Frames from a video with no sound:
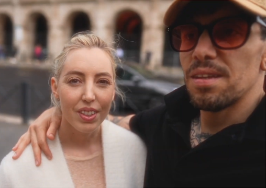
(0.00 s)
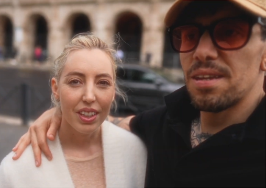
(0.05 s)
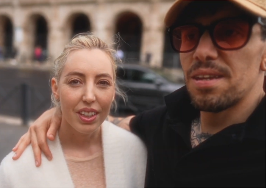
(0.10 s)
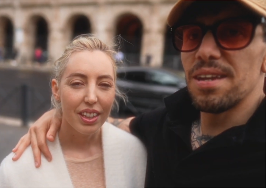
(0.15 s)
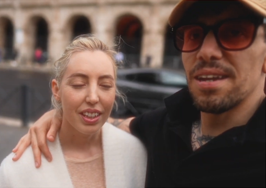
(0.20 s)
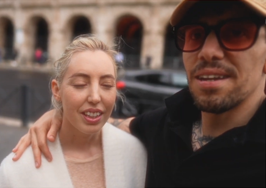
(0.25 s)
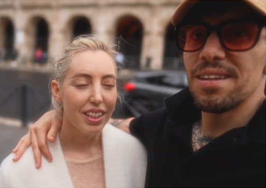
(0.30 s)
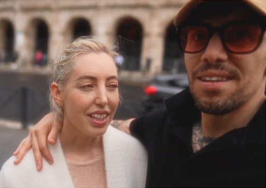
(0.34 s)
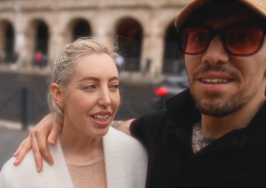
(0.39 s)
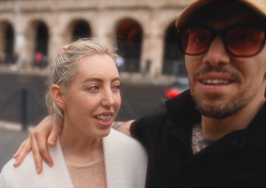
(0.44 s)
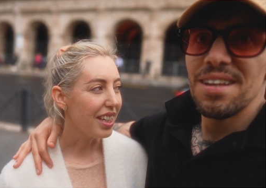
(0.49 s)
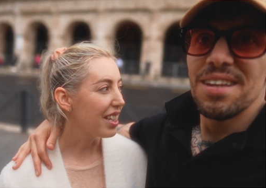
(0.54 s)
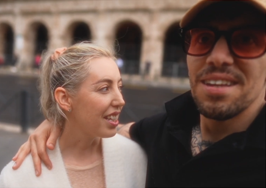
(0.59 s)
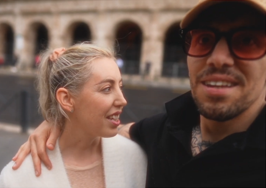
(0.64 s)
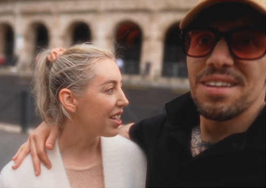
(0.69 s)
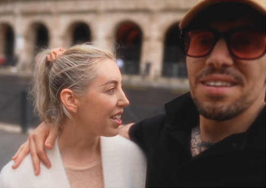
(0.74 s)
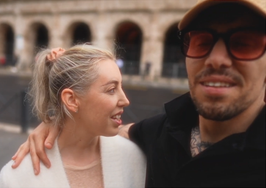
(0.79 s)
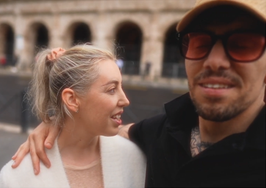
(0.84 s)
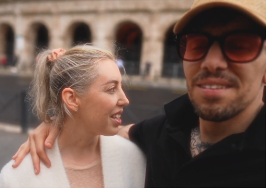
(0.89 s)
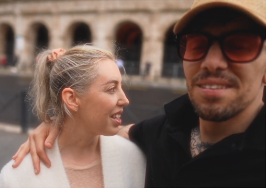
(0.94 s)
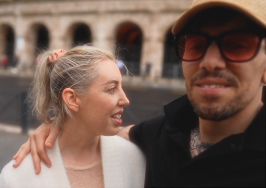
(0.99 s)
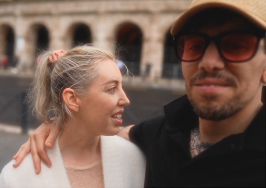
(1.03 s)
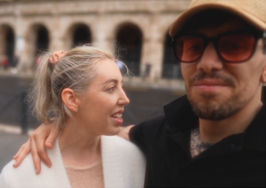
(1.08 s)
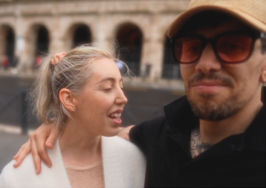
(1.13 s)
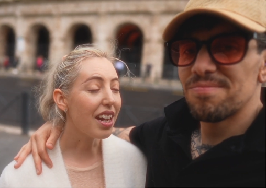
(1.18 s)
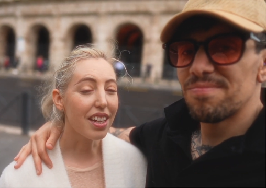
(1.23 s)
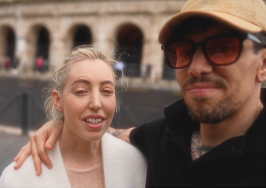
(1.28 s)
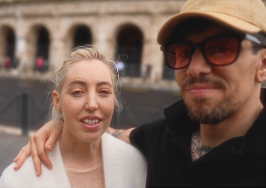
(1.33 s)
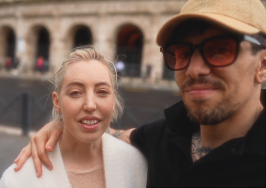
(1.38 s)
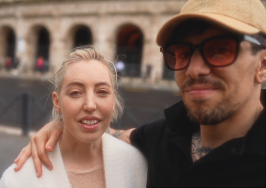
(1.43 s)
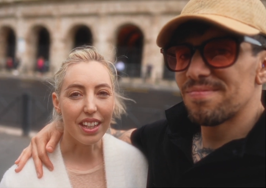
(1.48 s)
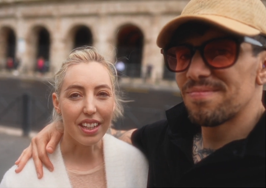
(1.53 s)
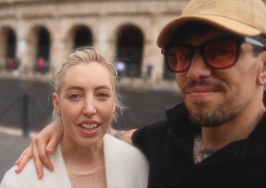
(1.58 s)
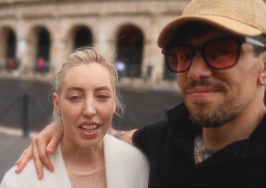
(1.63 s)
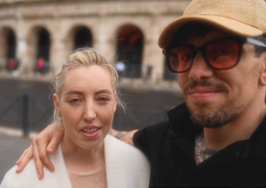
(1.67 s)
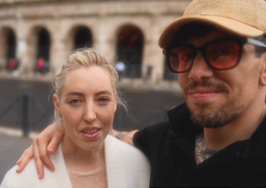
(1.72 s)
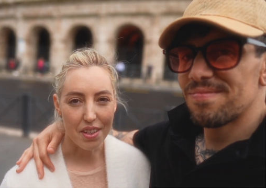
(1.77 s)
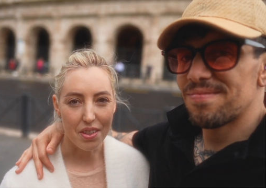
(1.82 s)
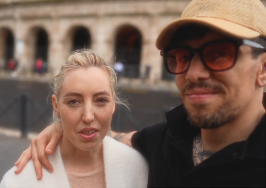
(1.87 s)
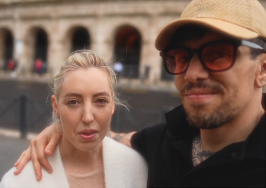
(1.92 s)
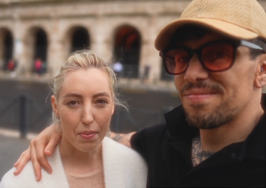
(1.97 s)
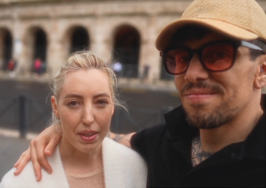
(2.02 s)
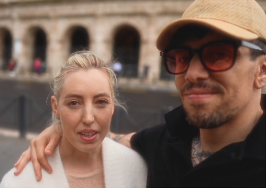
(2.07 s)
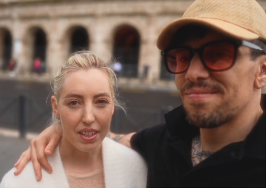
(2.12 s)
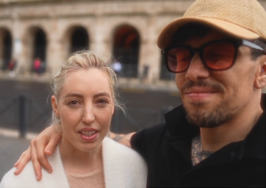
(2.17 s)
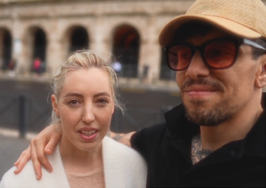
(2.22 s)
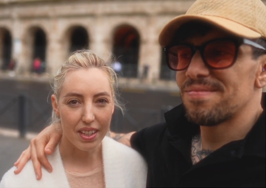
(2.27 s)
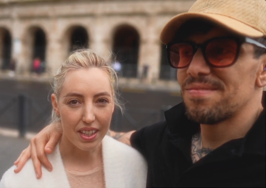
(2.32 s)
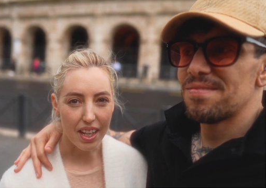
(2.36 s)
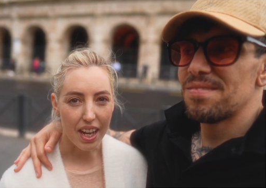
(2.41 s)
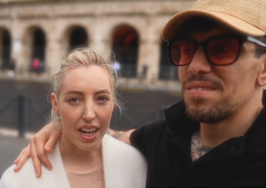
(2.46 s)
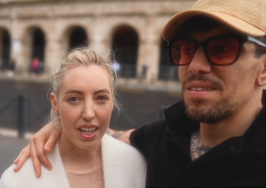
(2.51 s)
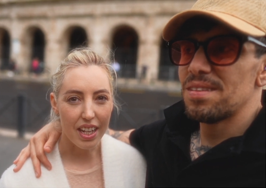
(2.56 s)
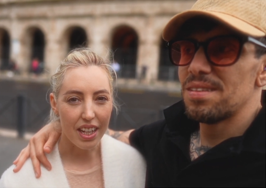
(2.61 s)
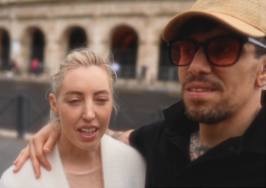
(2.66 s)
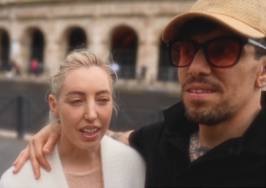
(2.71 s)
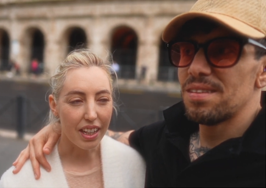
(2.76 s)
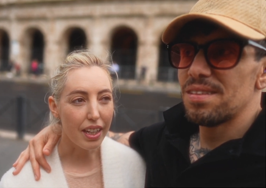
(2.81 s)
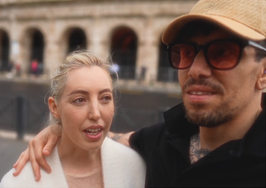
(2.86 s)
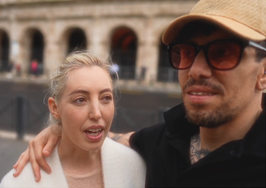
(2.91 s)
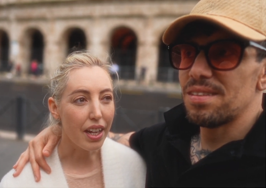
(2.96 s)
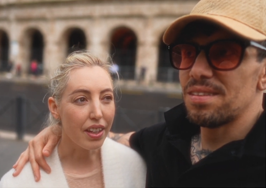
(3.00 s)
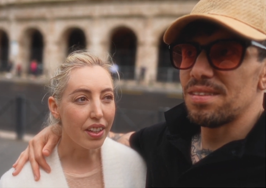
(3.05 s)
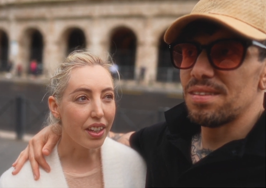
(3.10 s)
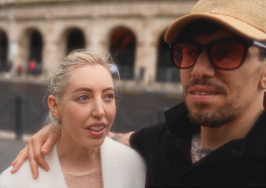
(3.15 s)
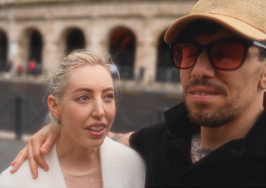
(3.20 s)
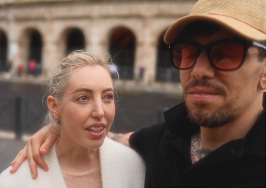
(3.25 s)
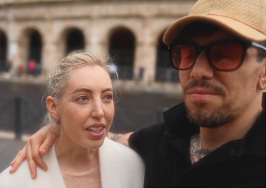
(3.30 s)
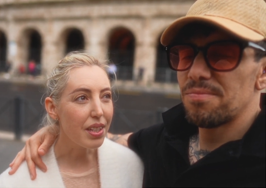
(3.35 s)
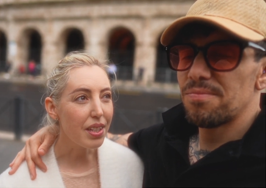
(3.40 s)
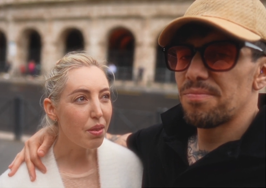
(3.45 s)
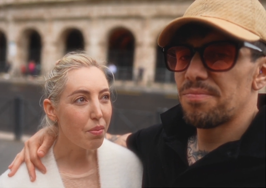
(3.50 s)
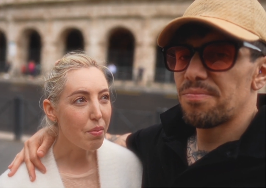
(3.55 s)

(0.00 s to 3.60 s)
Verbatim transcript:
Speaker 1: Yeah. It's just nuts that that used to be the society here, and that these